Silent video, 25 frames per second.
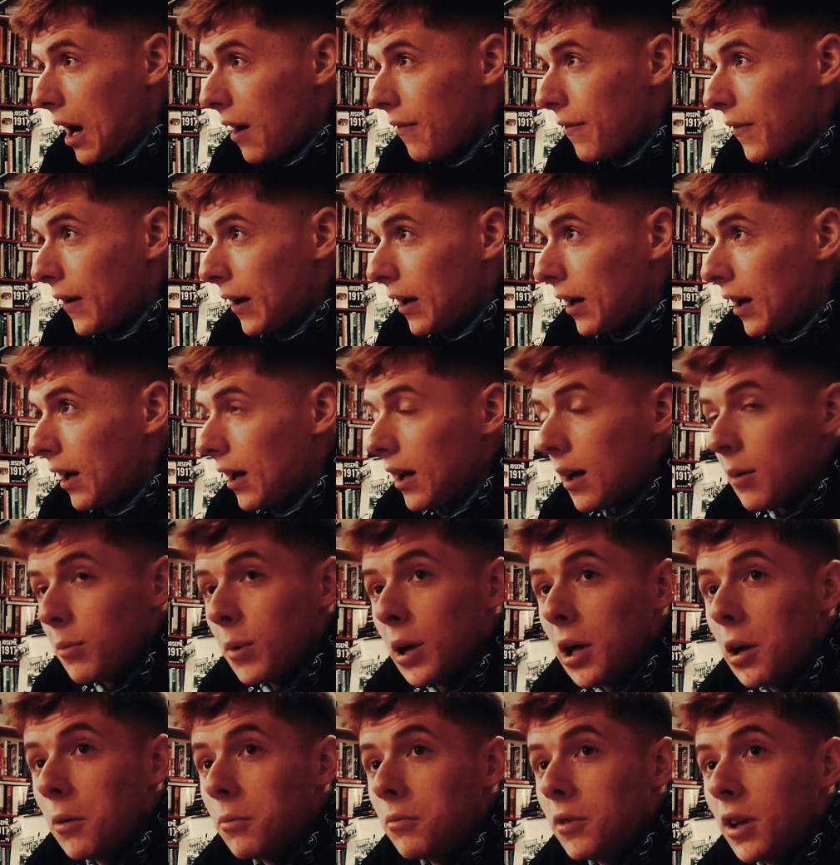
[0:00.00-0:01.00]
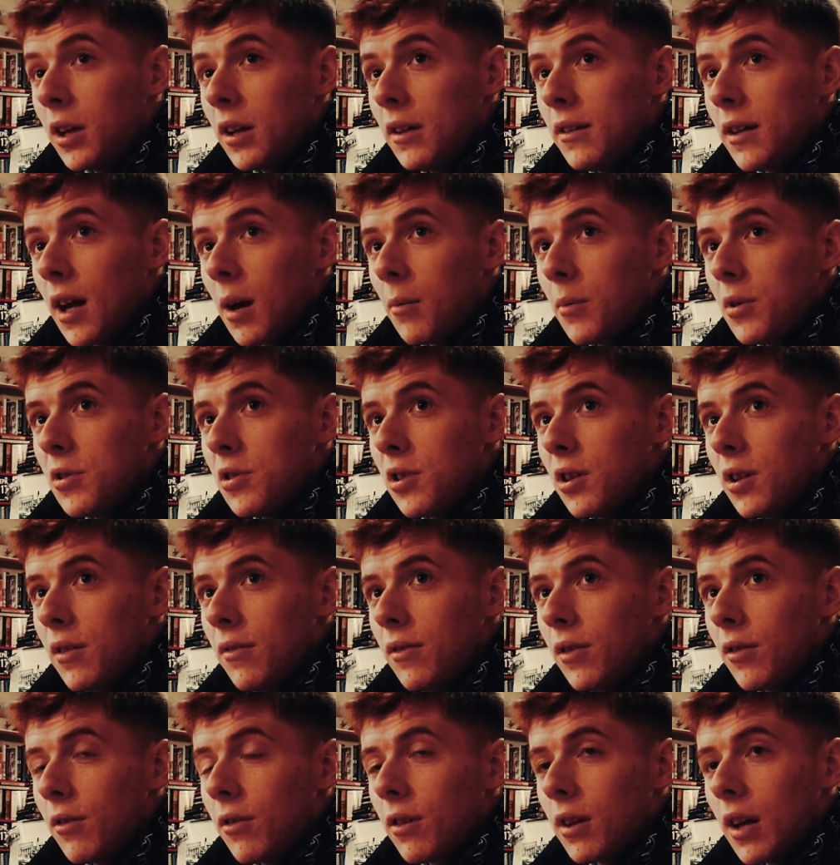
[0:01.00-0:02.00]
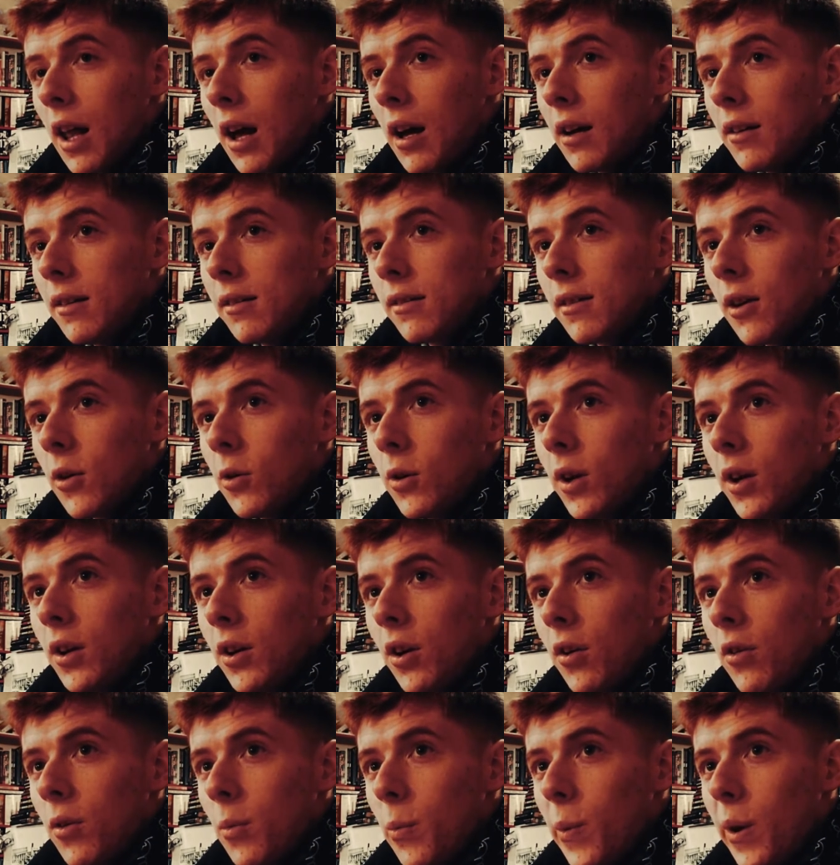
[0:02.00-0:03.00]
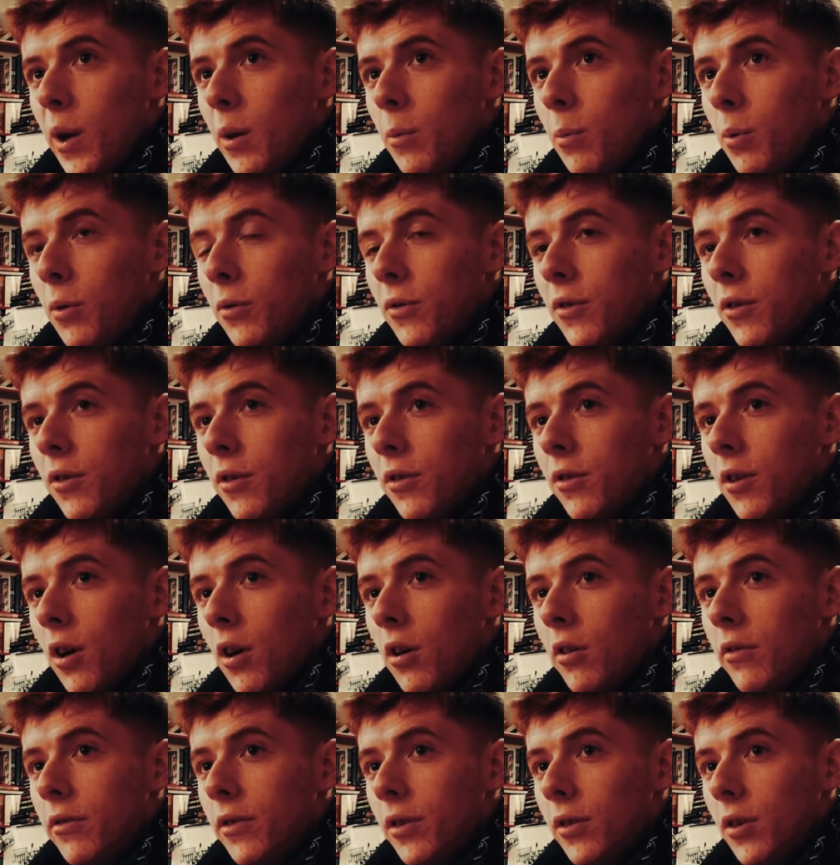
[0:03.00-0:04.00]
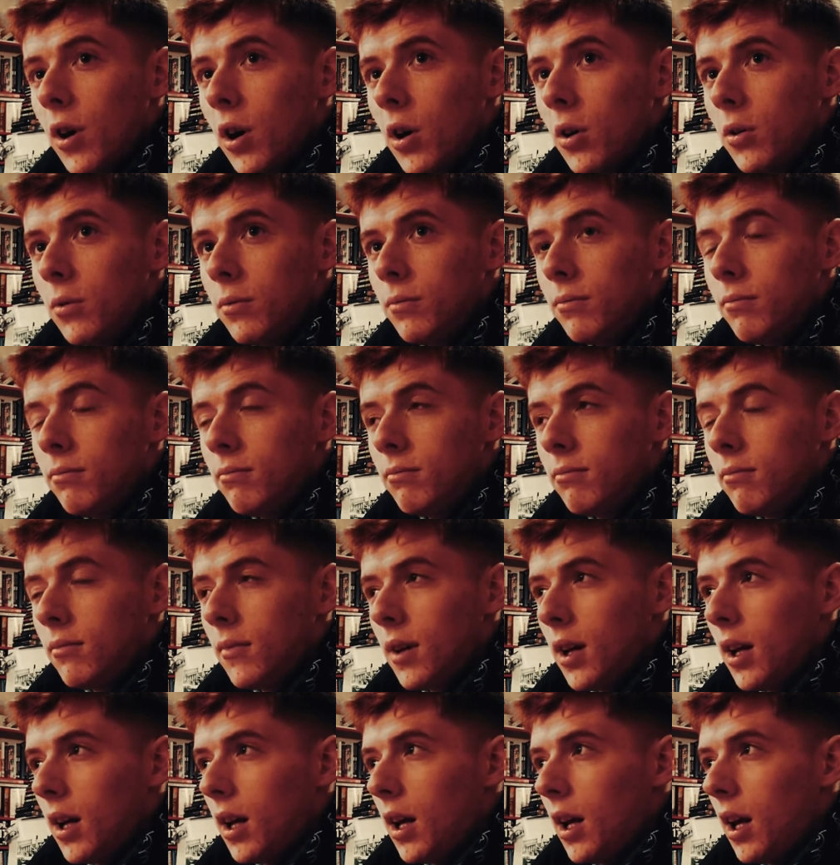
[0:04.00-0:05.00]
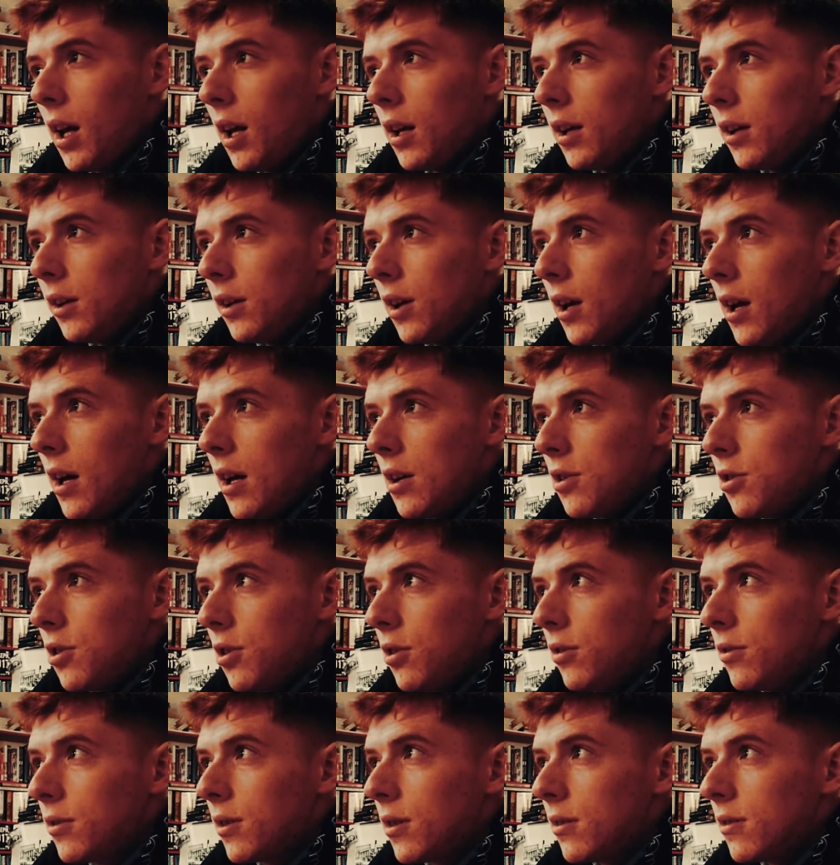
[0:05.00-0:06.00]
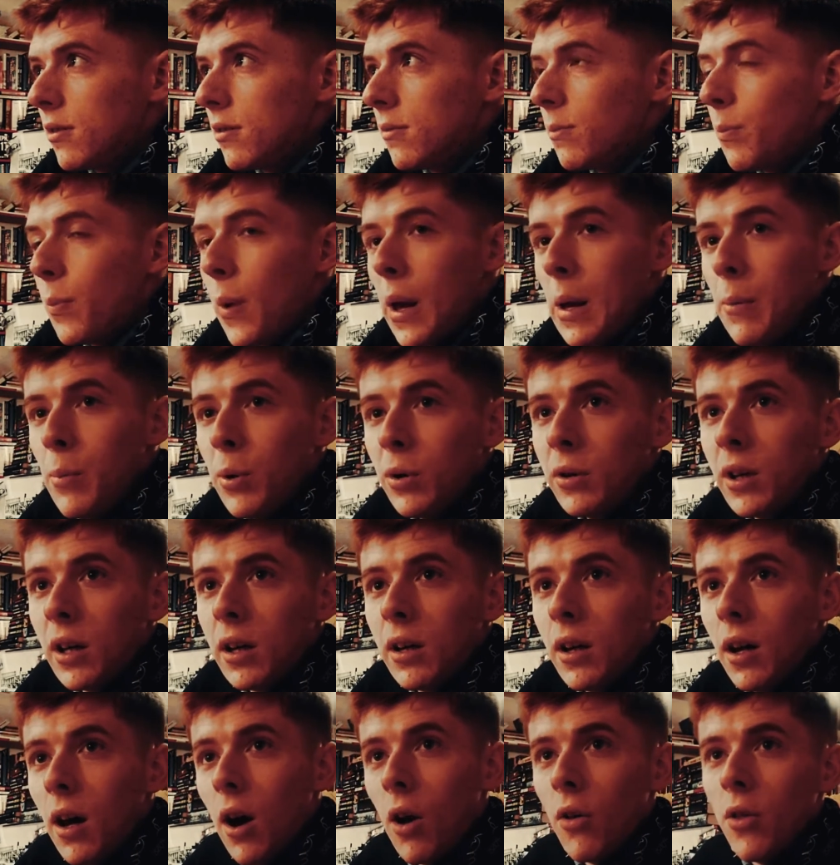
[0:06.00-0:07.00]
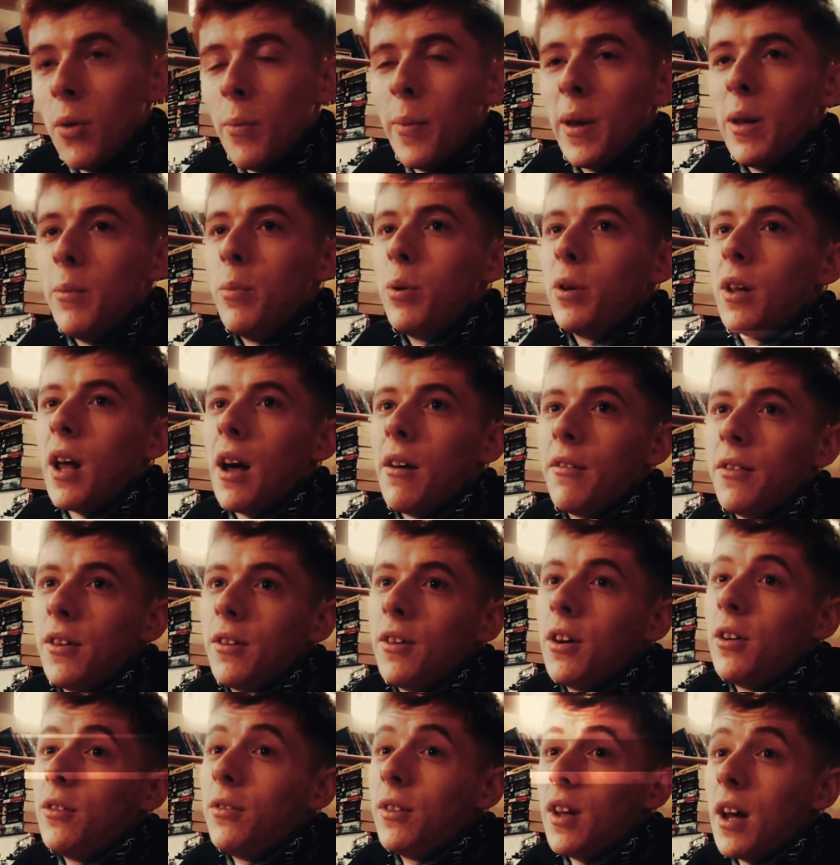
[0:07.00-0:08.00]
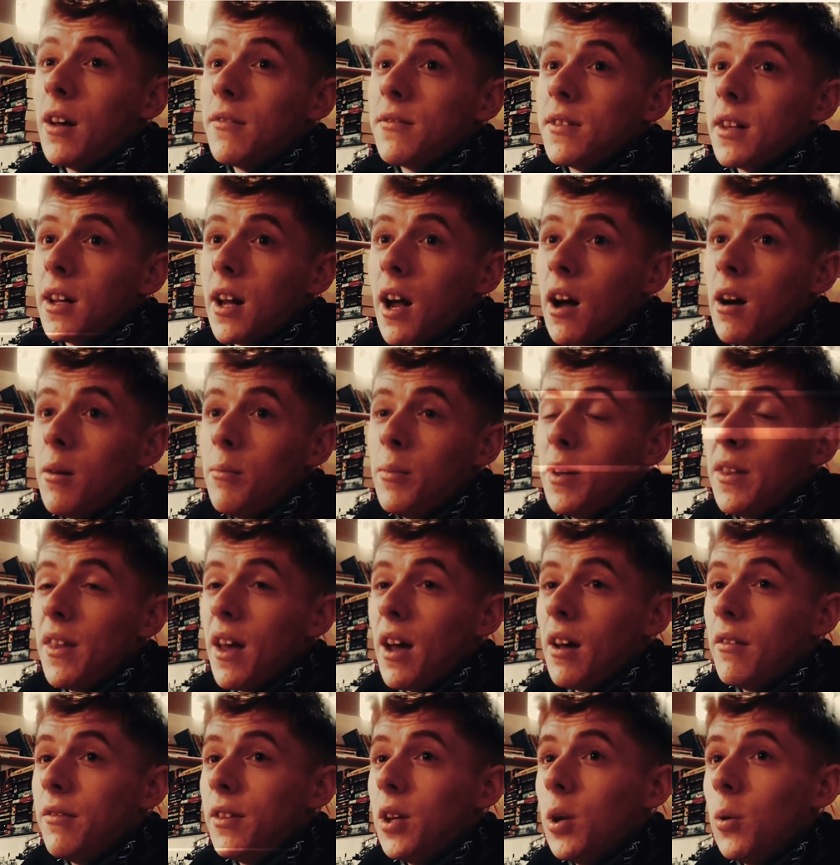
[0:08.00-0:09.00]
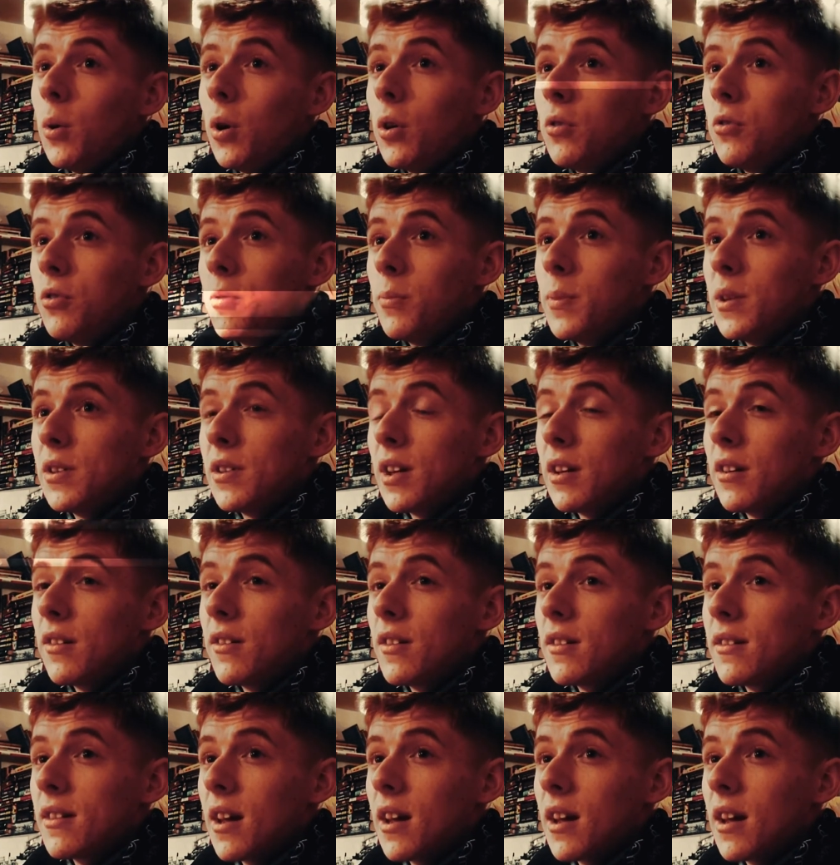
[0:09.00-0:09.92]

I think it can become really damaging if you rely solely on other people to solve your own, you know, issues, because other people have their own lives. They can't be there for you 100% of the